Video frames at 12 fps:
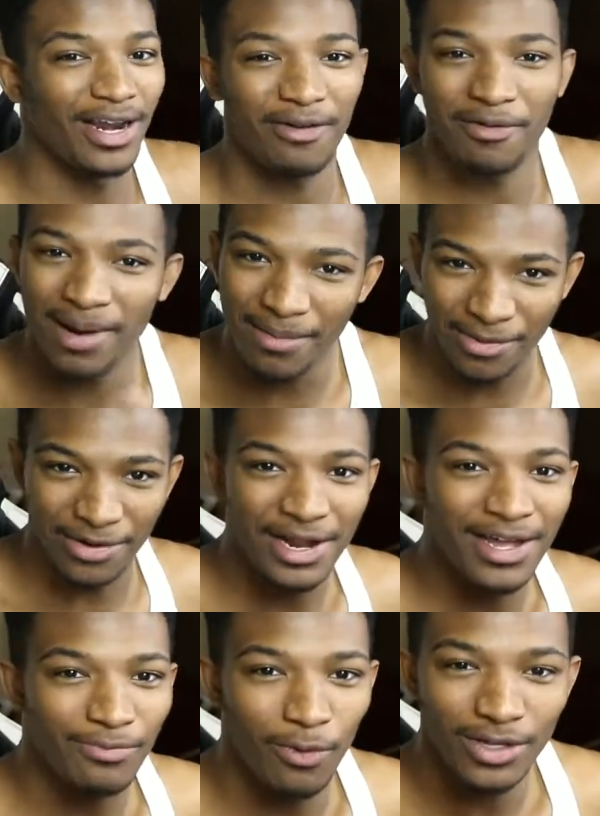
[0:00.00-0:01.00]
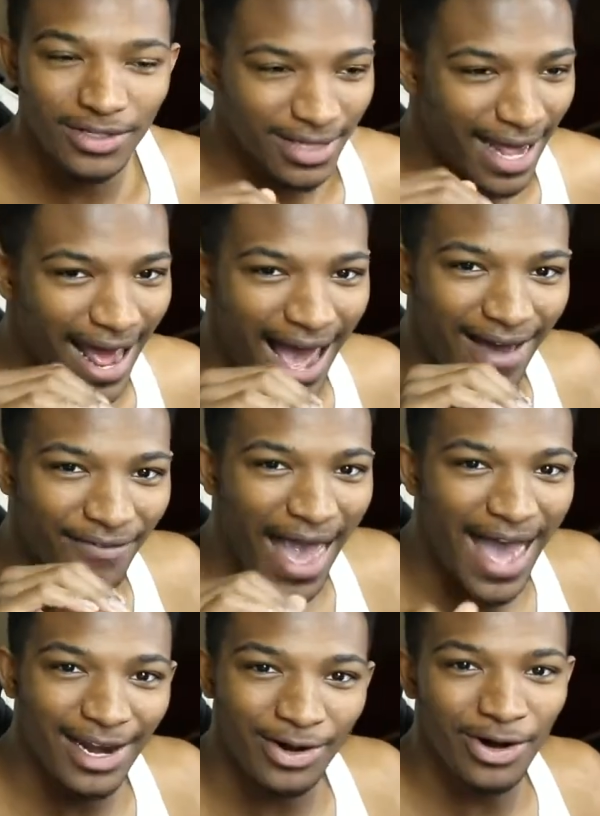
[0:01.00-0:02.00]
Now remember, ones that have
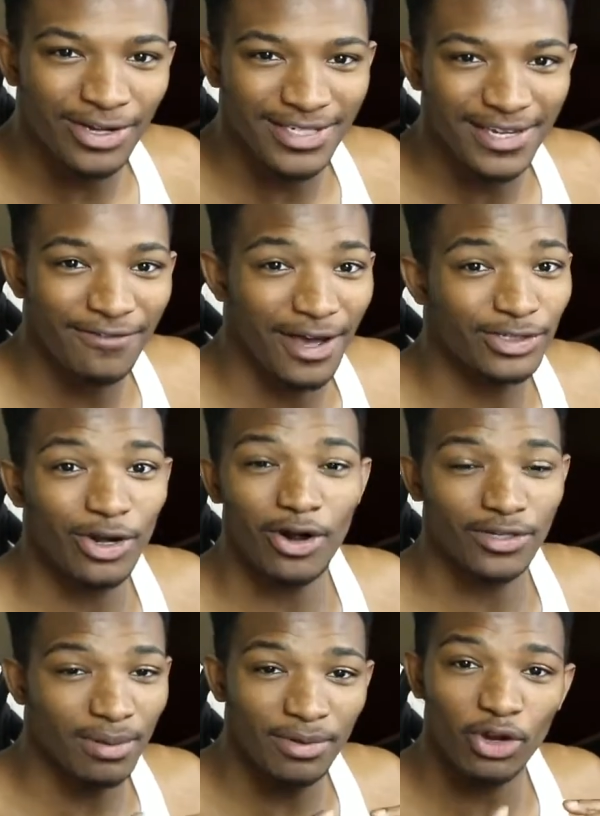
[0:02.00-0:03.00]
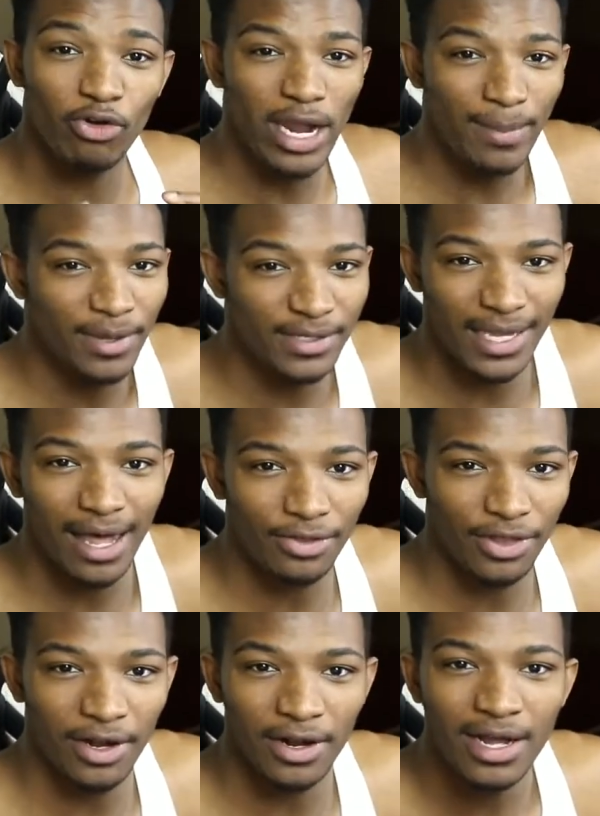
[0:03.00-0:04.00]
added on defects are some of the creepiest
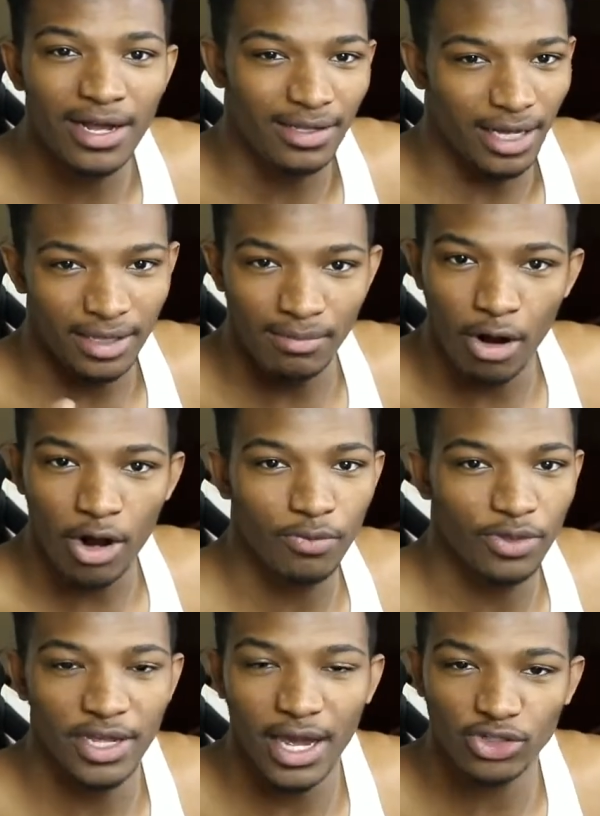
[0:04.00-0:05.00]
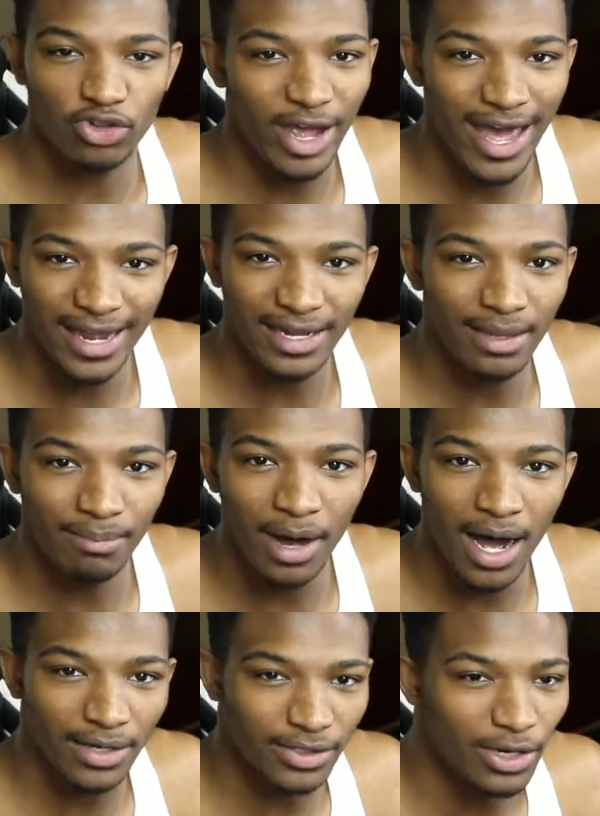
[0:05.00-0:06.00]
out there, like the Marth with the extra head in the
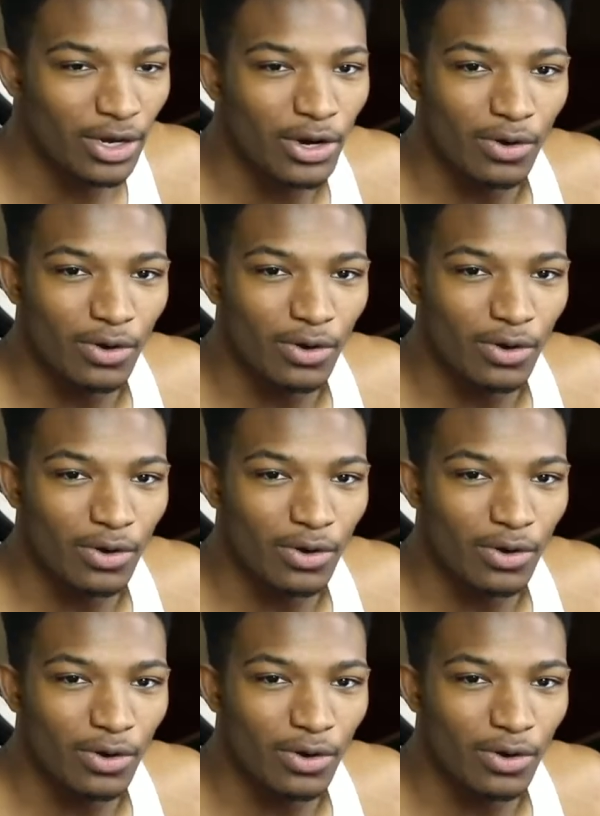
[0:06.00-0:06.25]
box,